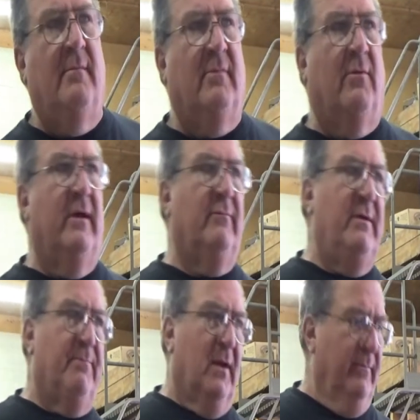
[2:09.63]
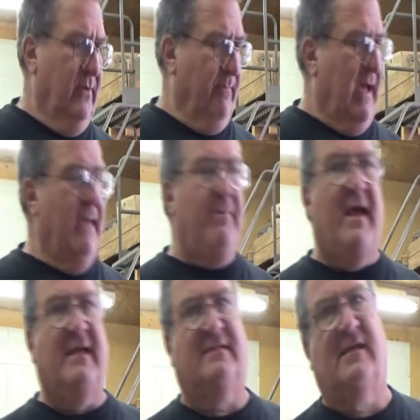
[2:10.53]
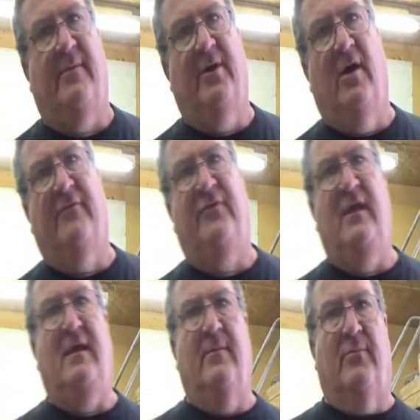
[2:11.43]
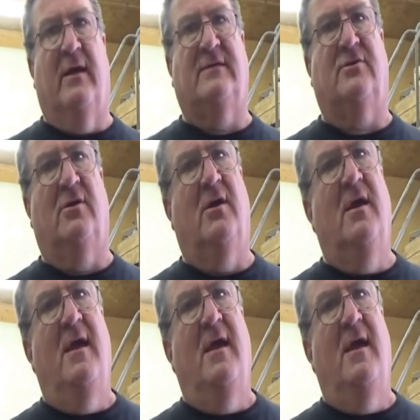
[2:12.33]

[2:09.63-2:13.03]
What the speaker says: But when we plumbed the bypass coming off the compressor,